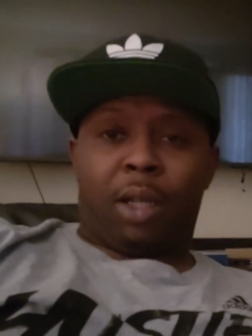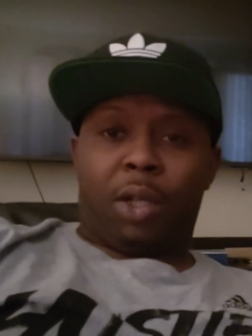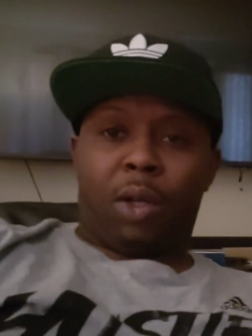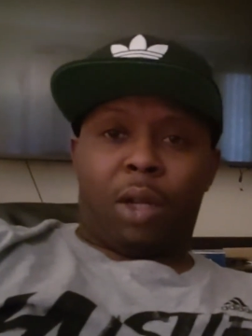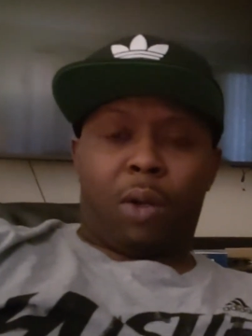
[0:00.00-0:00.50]

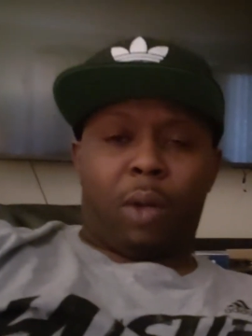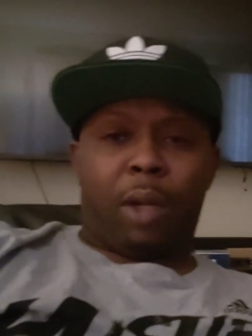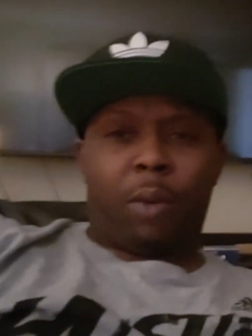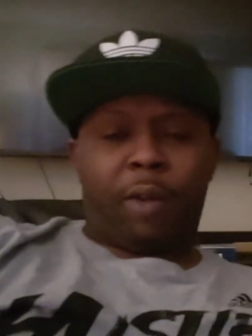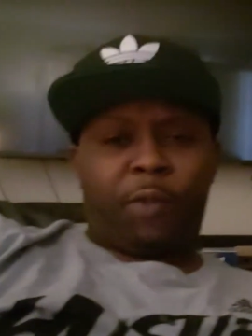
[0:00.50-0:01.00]

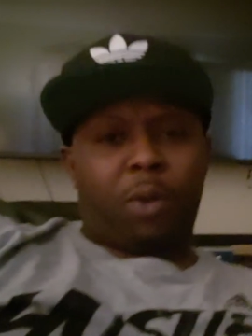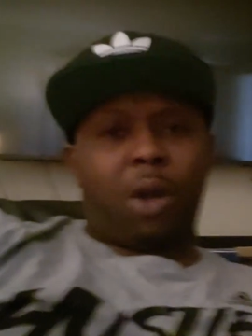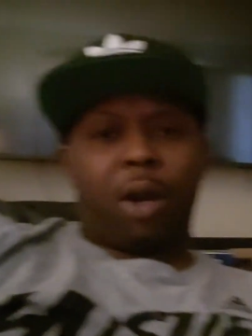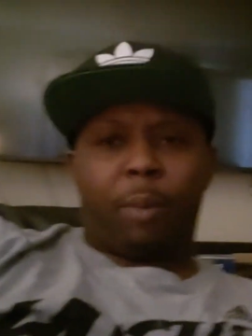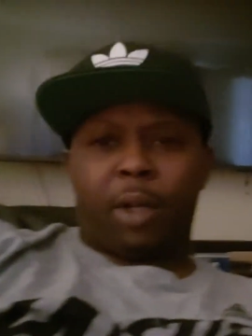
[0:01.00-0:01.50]
And what if you
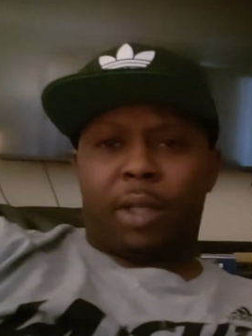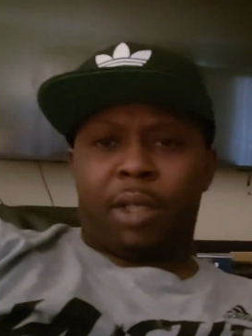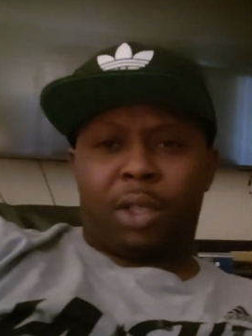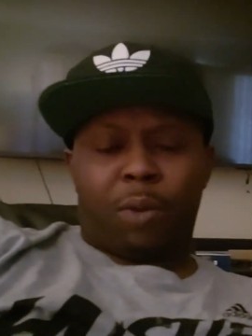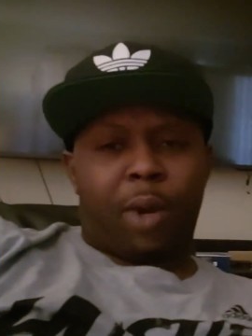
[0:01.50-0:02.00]
caught up in a
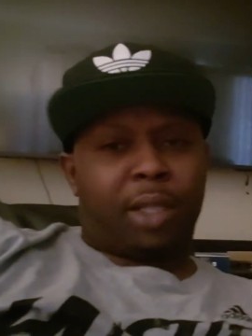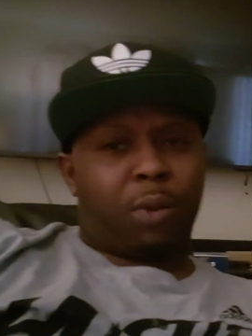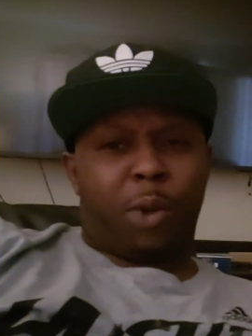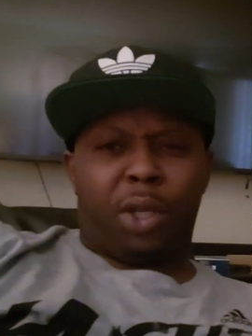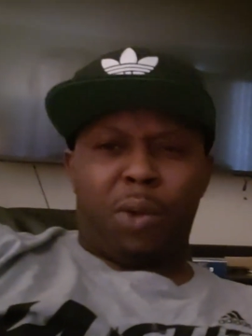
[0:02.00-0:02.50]

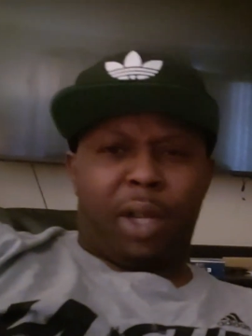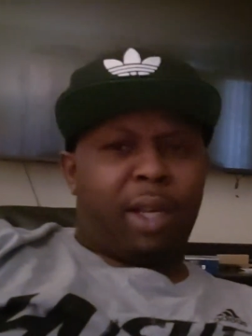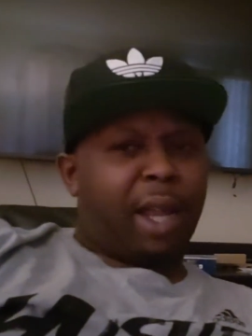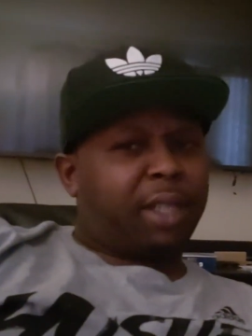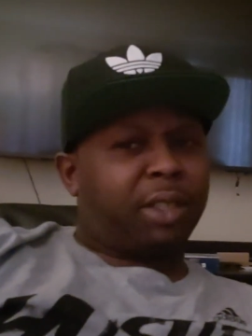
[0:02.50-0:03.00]
situation where you
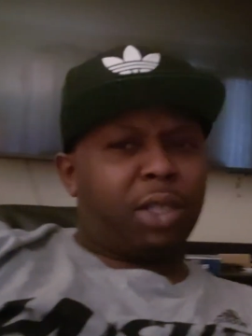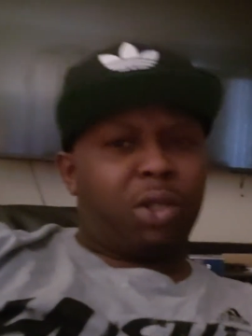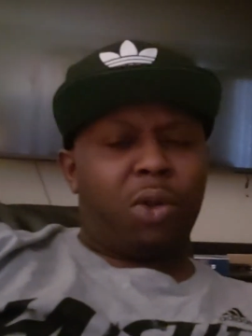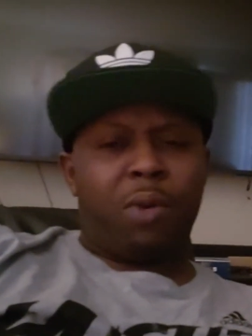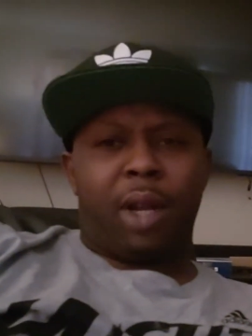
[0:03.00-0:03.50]
didn't actually
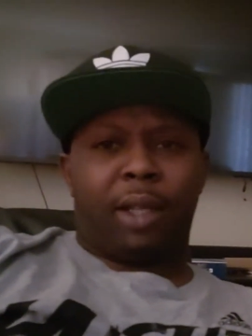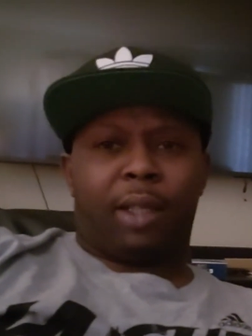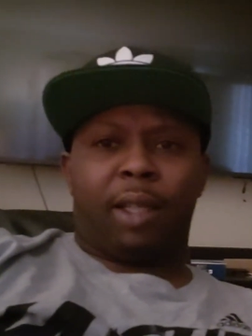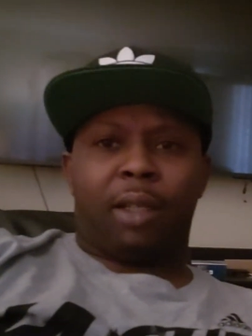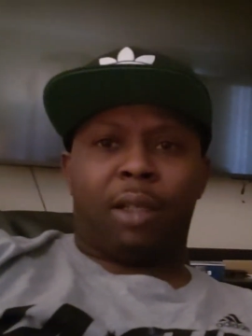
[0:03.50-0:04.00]
do
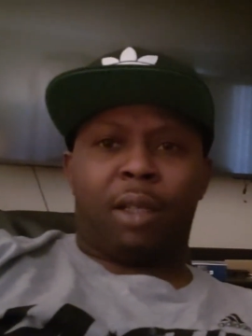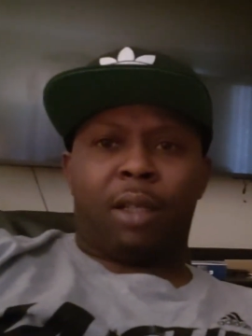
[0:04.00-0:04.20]
nothing?